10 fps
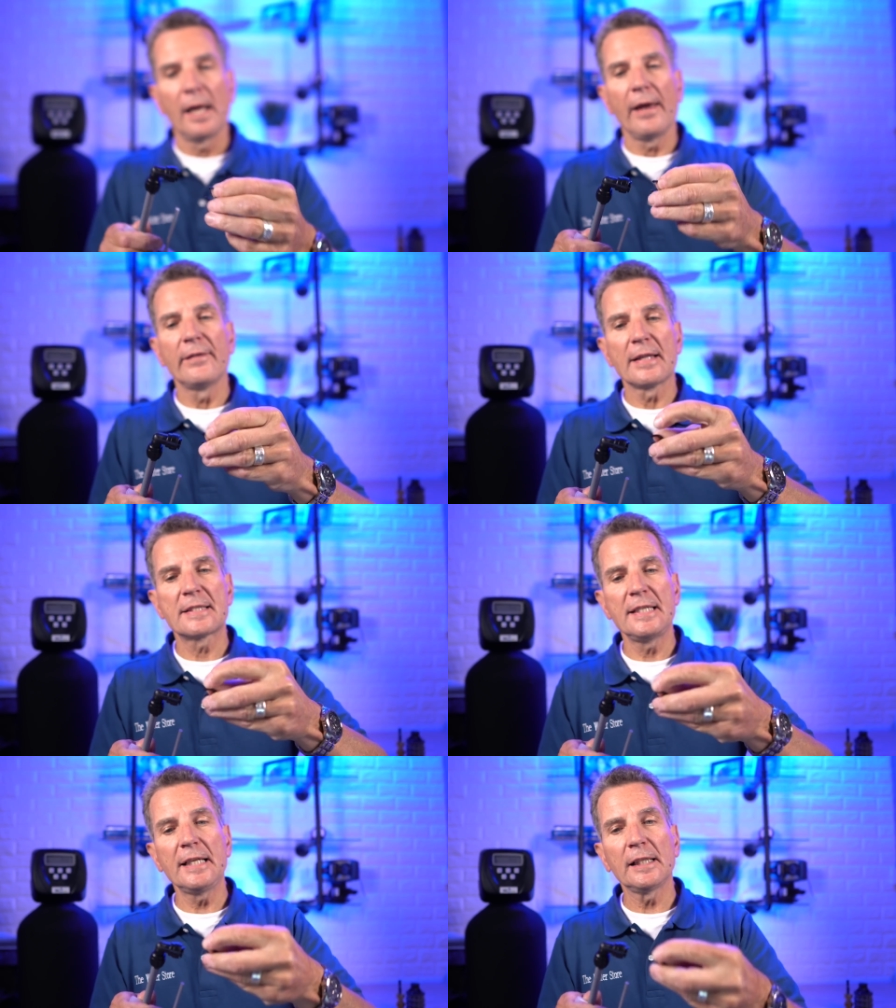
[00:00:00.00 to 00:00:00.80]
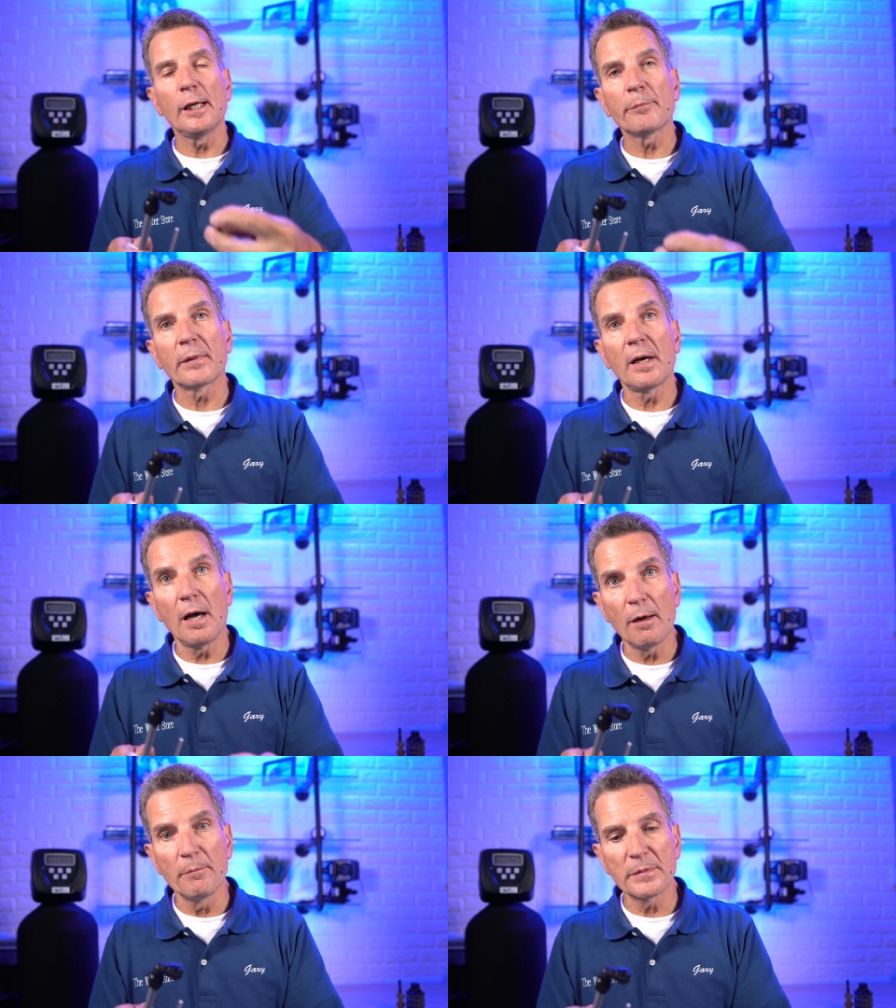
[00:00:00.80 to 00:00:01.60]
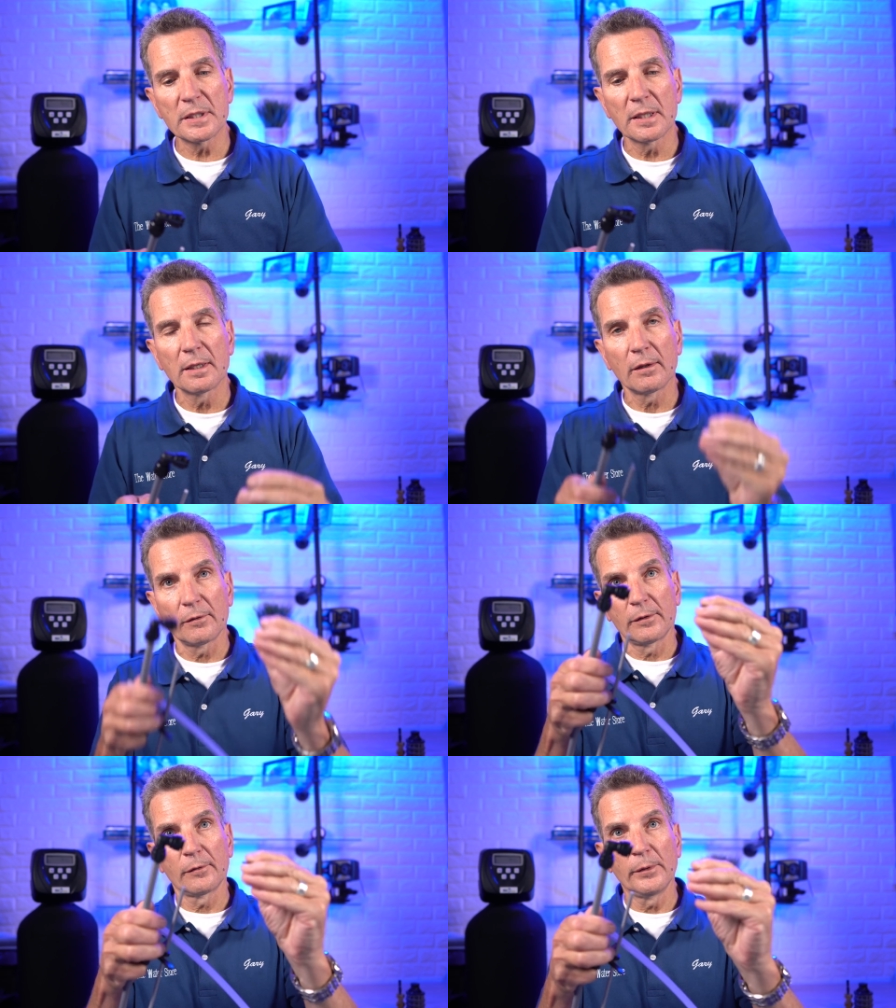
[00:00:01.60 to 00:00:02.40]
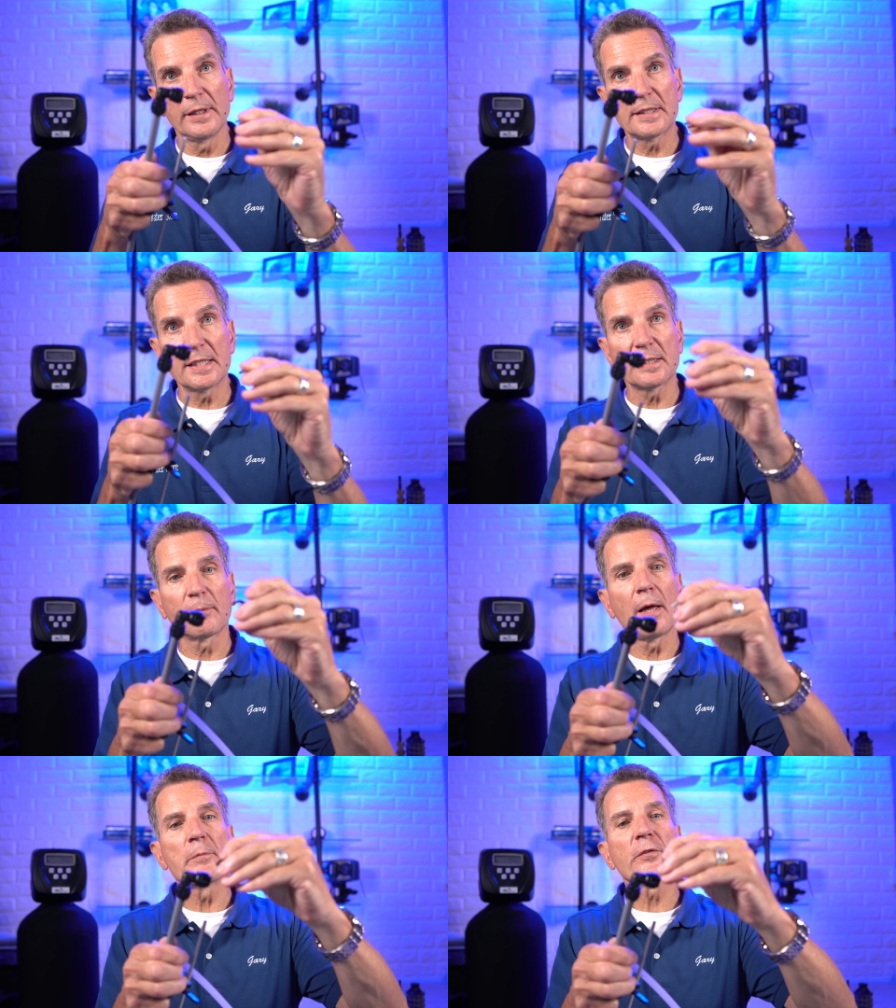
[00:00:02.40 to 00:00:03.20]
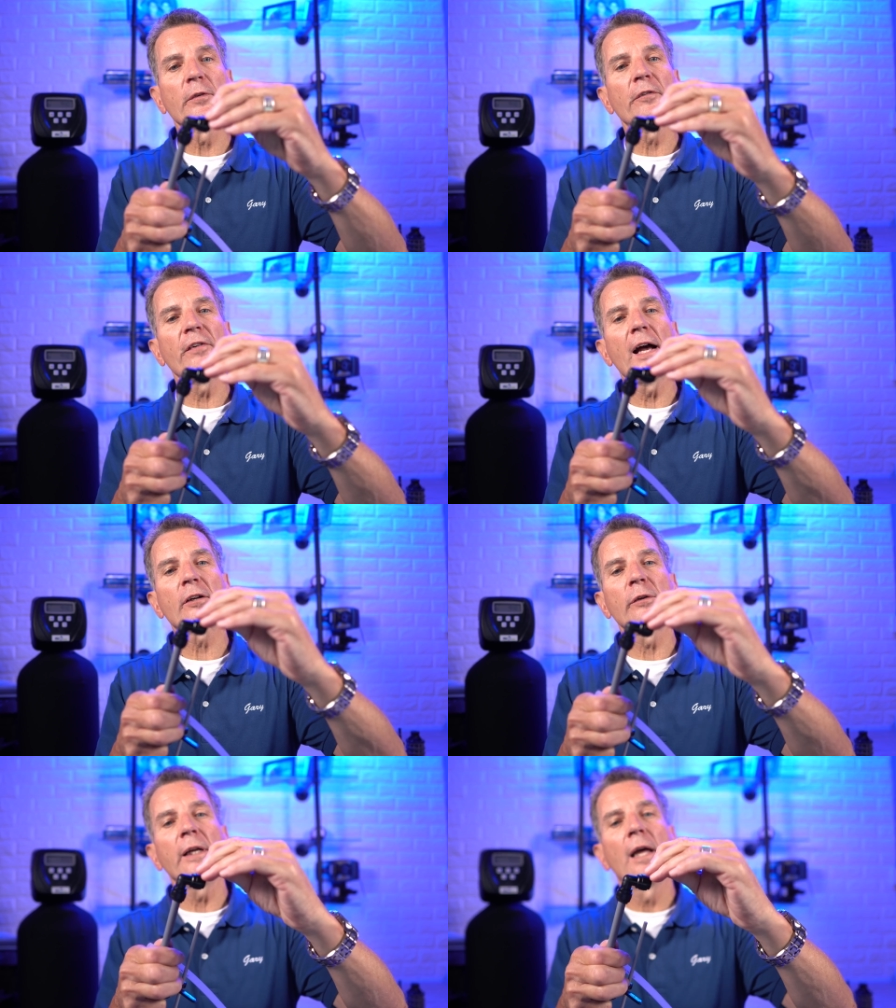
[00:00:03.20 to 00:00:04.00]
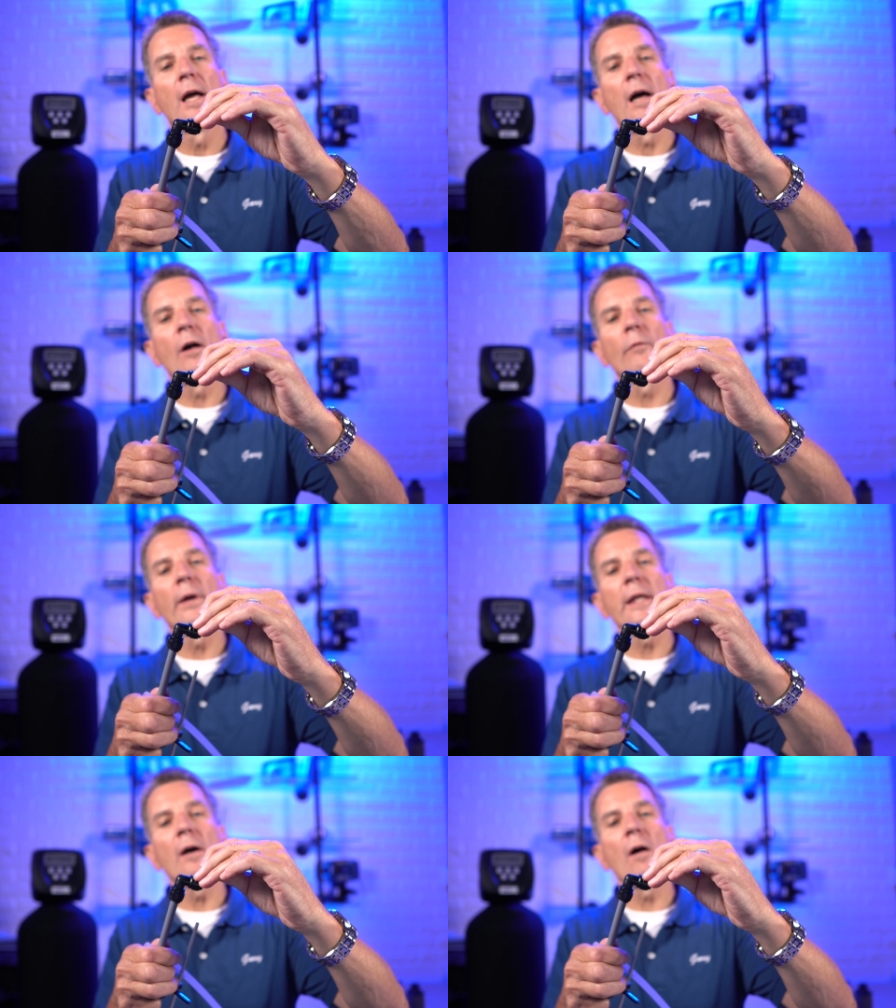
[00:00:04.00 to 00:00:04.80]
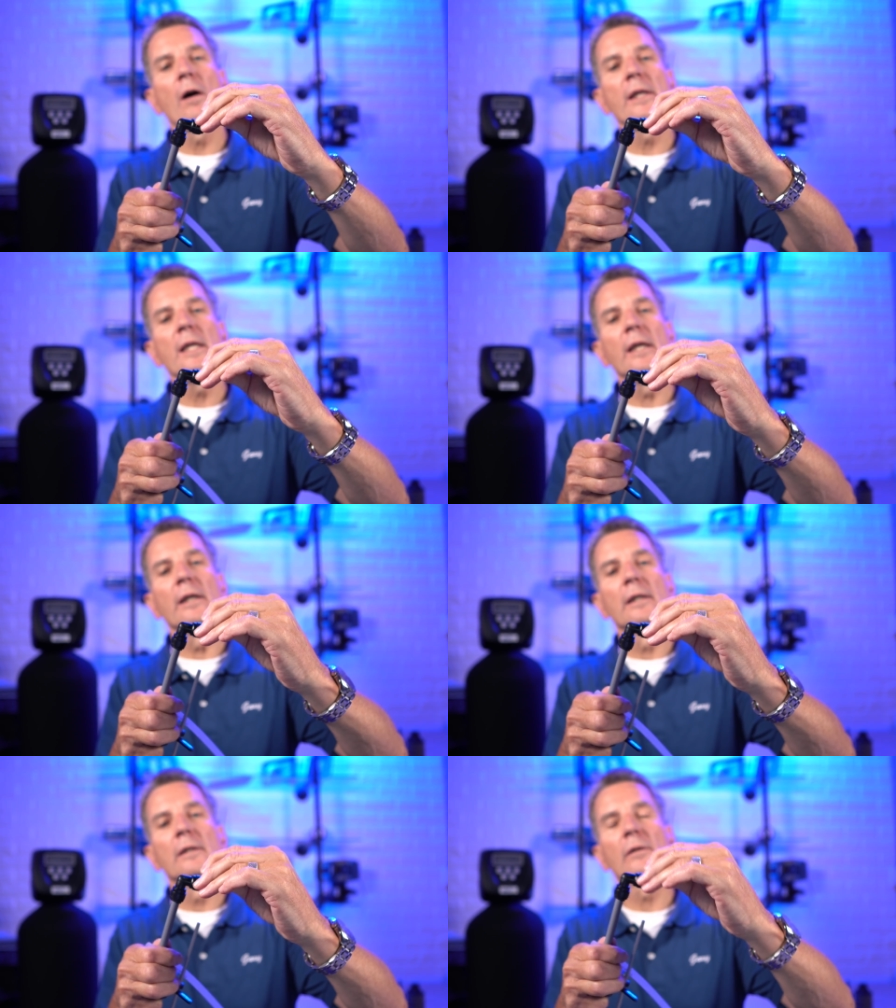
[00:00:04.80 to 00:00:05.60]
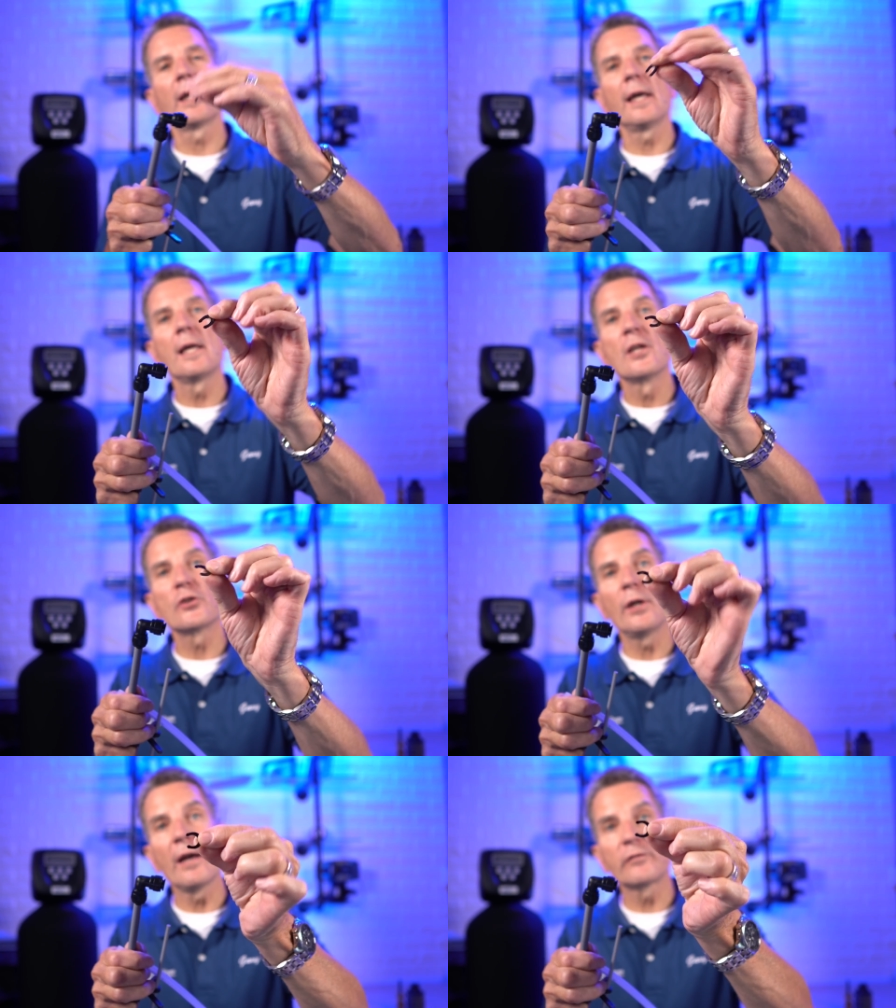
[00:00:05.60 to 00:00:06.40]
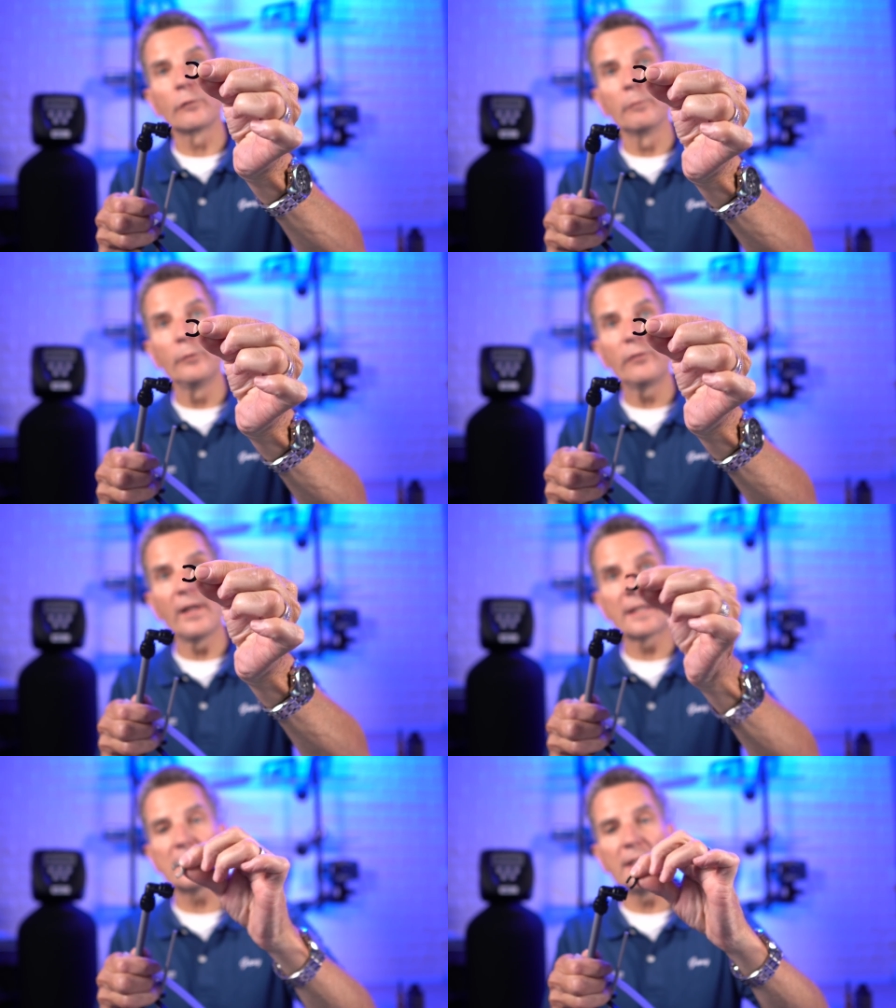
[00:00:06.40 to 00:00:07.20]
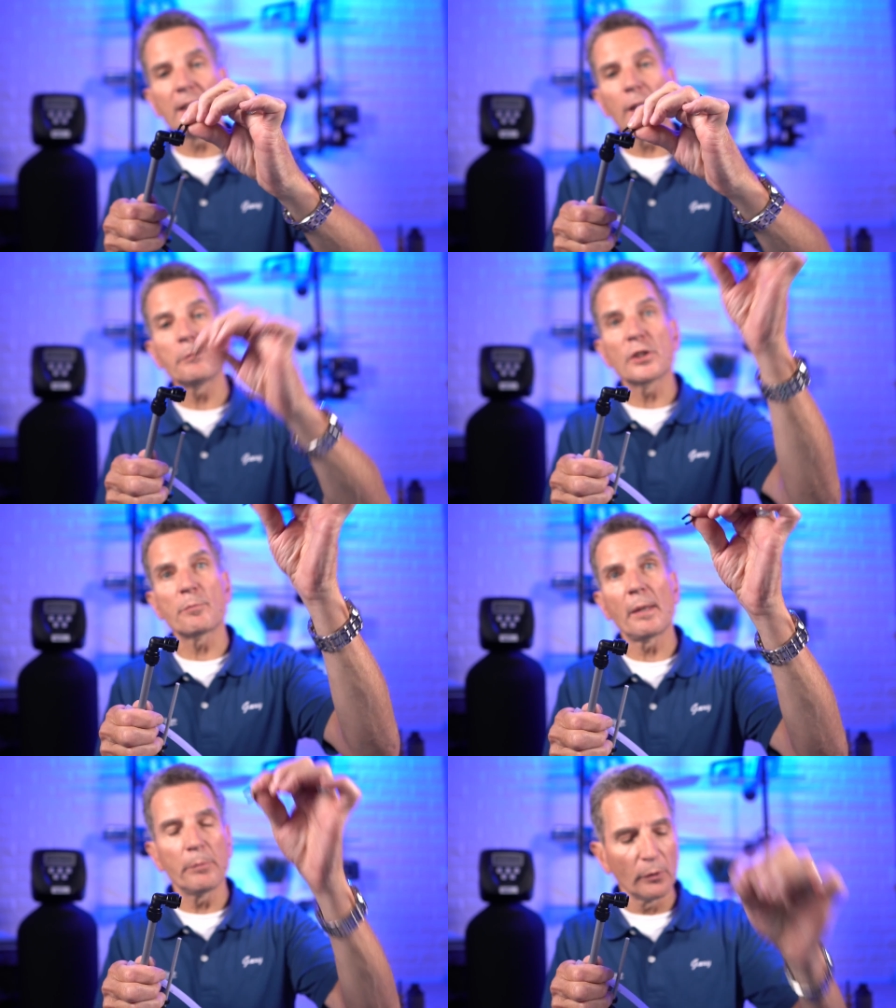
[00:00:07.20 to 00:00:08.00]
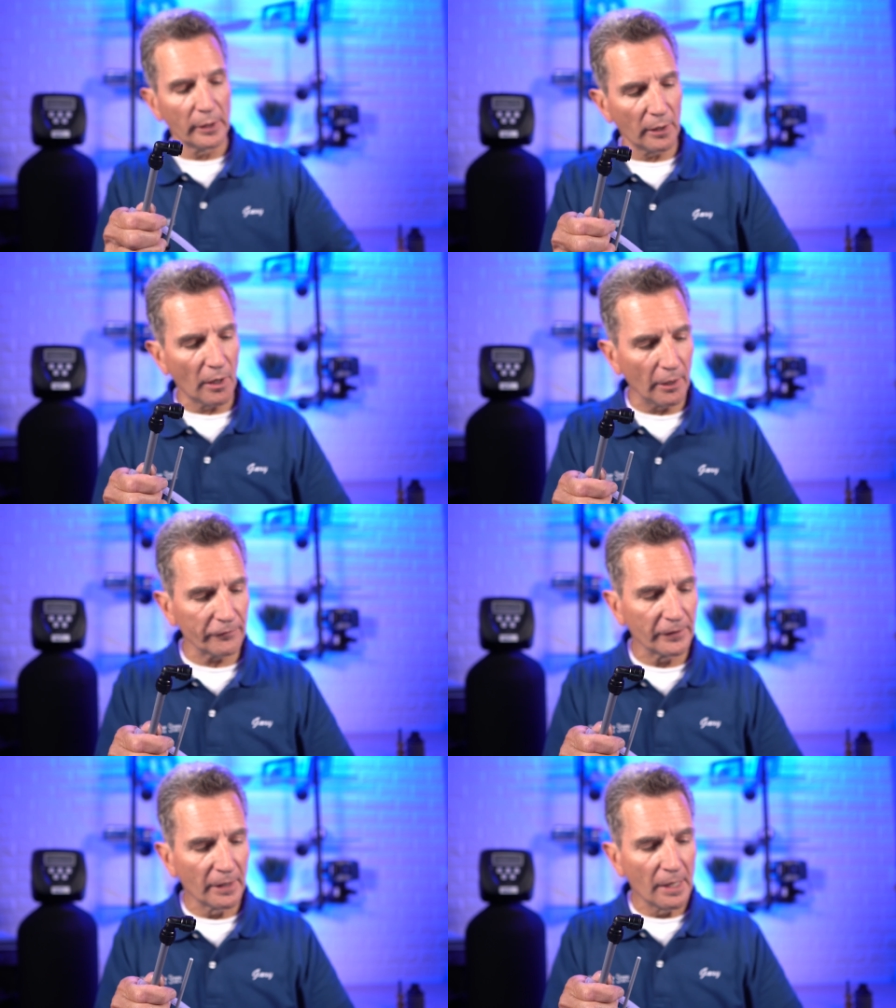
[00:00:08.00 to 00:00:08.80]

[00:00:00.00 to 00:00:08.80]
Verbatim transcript: And that C-clip comes, when the system comes from the factory, already on here, okay? So you have to remove that C-clip just by pulling it off.